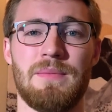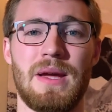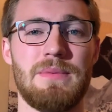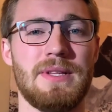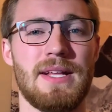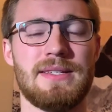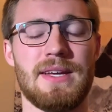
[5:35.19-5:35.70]

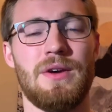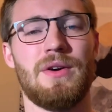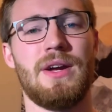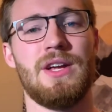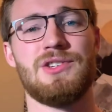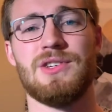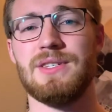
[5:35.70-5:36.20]
Maybe that's at your
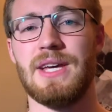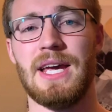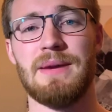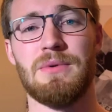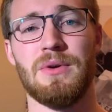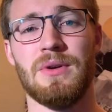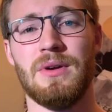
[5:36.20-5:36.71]
kitchen
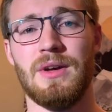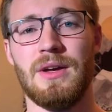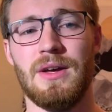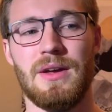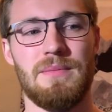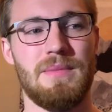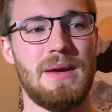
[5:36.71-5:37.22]
table.
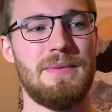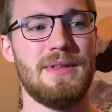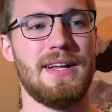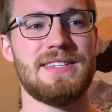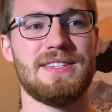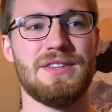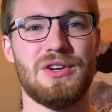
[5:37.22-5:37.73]
Maybe
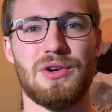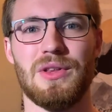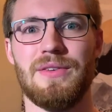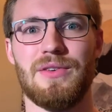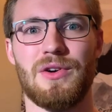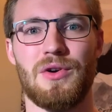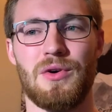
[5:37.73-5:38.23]
that's in your
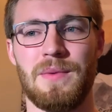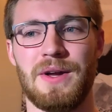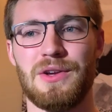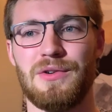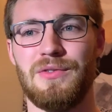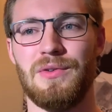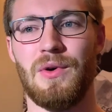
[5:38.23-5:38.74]
living room, on
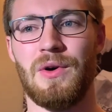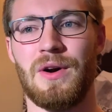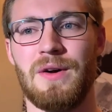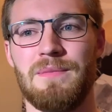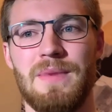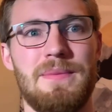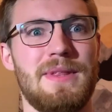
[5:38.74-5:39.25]
your floor.
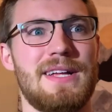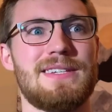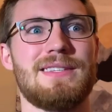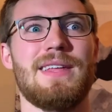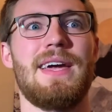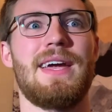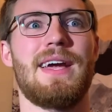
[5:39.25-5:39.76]
Maybe that's
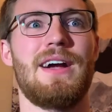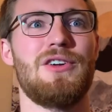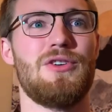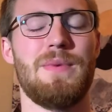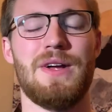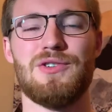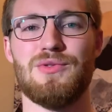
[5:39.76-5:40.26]
laying on
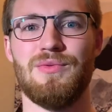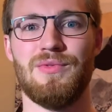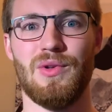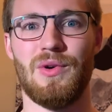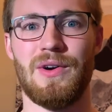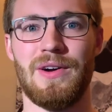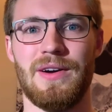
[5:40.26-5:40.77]
your bedroom
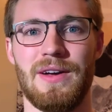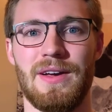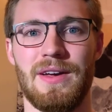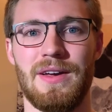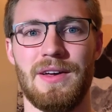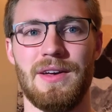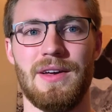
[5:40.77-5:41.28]
floor.
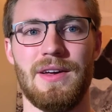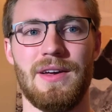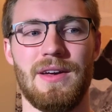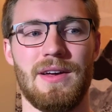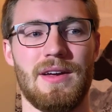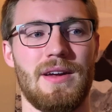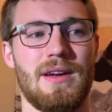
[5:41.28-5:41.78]

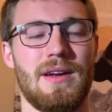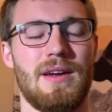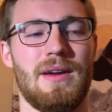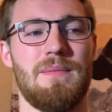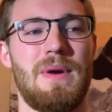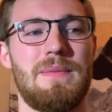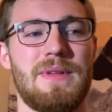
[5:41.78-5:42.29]

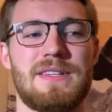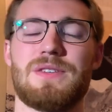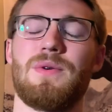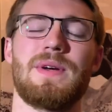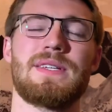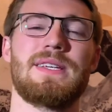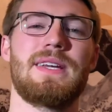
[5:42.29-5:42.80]
Maybe that's
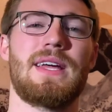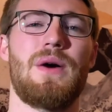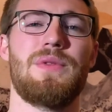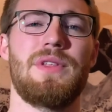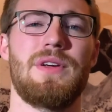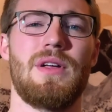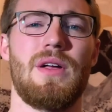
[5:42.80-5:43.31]
going sitting out
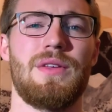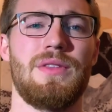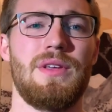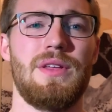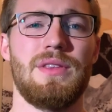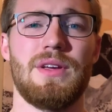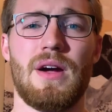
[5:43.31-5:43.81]
in the,
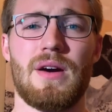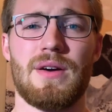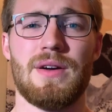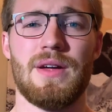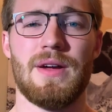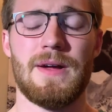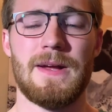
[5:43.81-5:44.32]
in the yard.